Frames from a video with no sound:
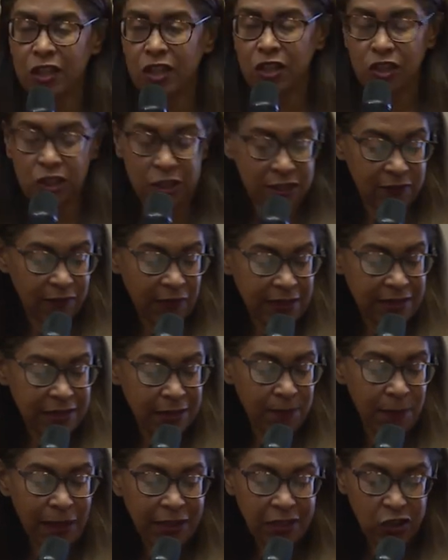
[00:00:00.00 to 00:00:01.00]
She's faced
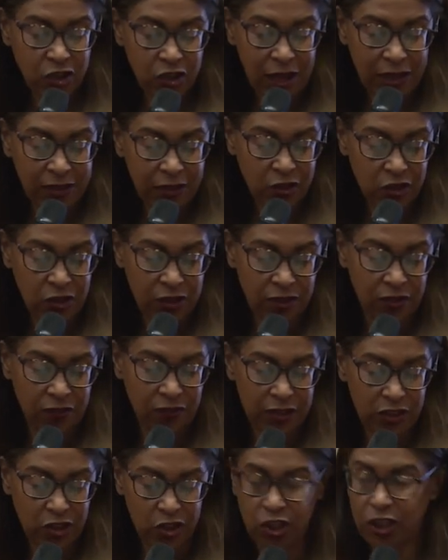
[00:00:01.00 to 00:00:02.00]
many challenges on
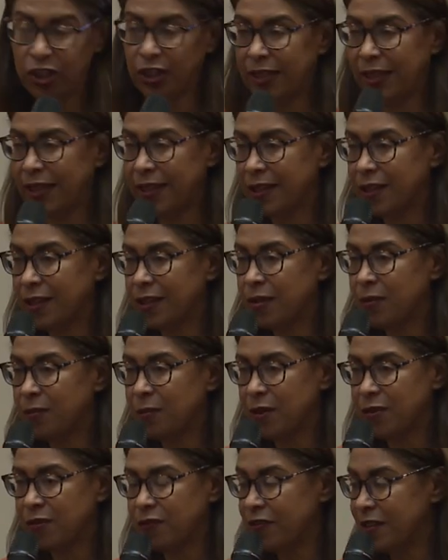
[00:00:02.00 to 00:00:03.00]
this journey,
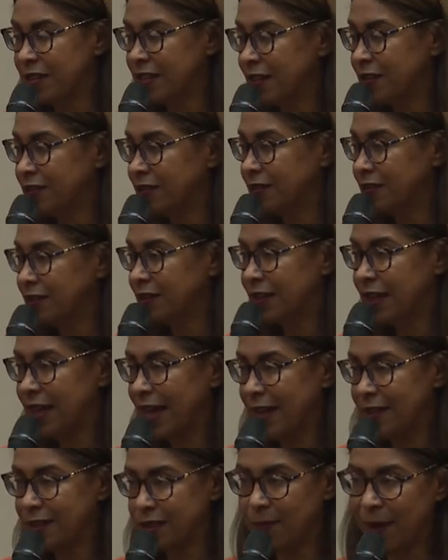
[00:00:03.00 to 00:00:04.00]
both physical
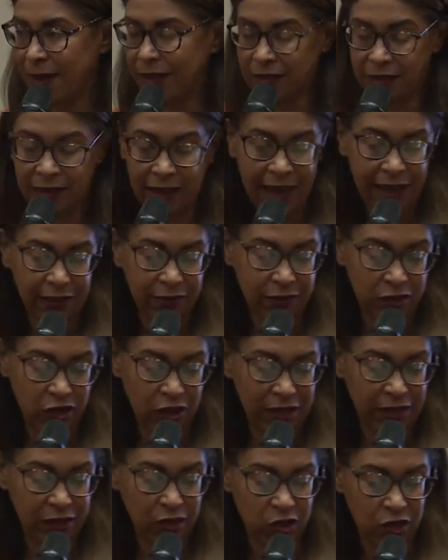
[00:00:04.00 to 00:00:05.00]
and mental health
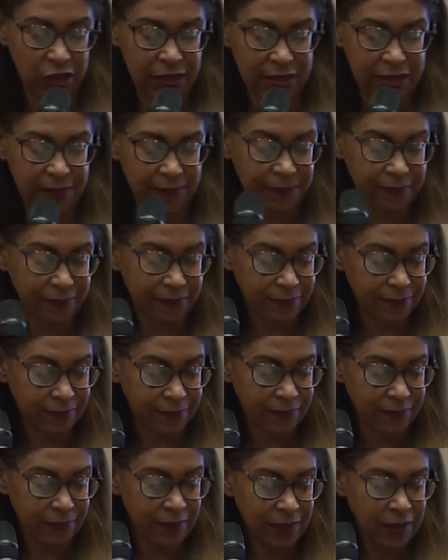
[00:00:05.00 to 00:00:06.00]
challenges.
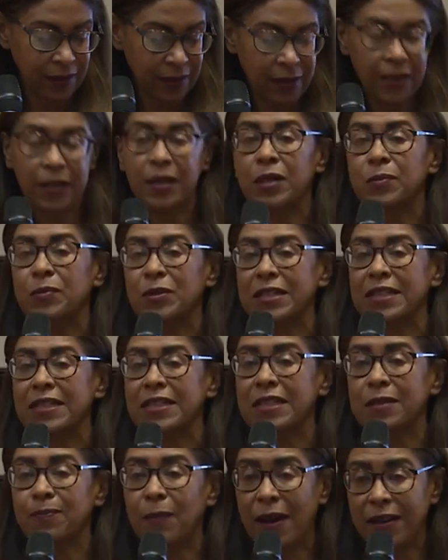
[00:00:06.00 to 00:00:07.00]
But in
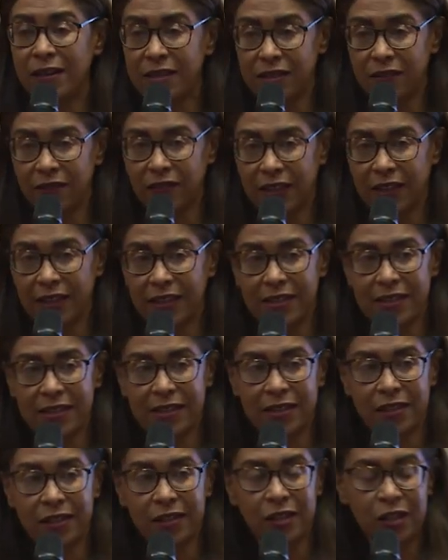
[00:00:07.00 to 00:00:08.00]
spite of
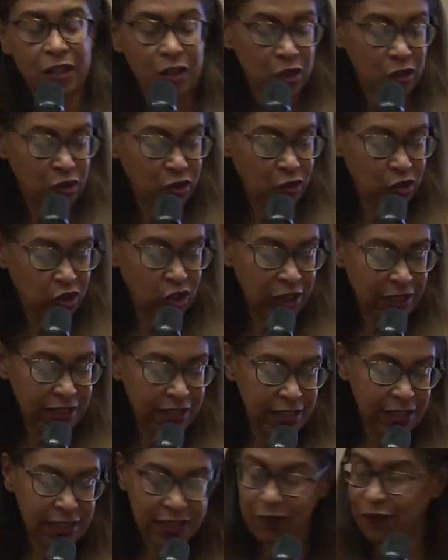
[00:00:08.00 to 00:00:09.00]
this,
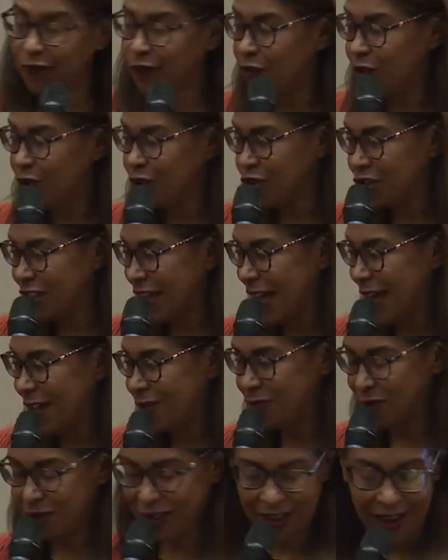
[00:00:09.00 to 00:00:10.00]
Georgina has forged
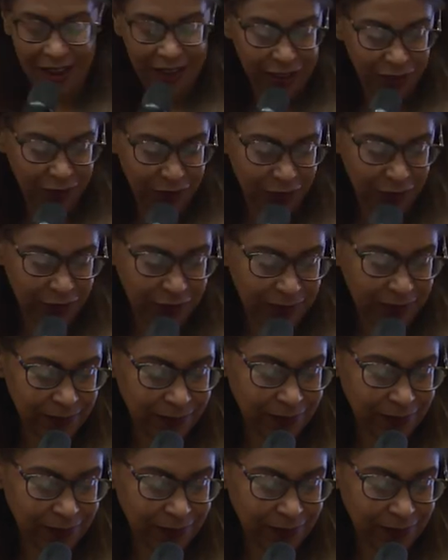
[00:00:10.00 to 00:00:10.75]
ahead with life.